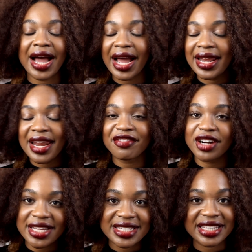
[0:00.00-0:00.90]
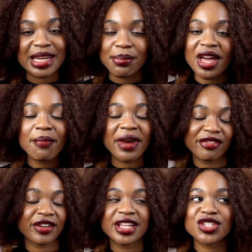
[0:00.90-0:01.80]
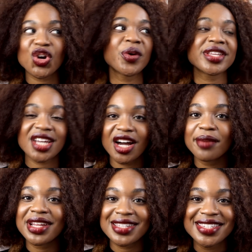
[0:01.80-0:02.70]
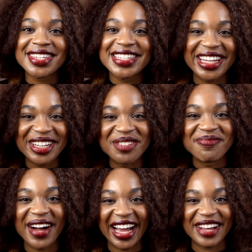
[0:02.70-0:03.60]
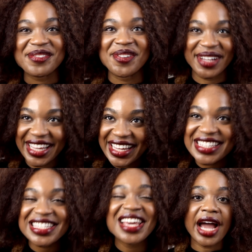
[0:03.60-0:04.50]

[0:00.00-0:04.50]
I never get to keep them. My friends always come and steal my wigs.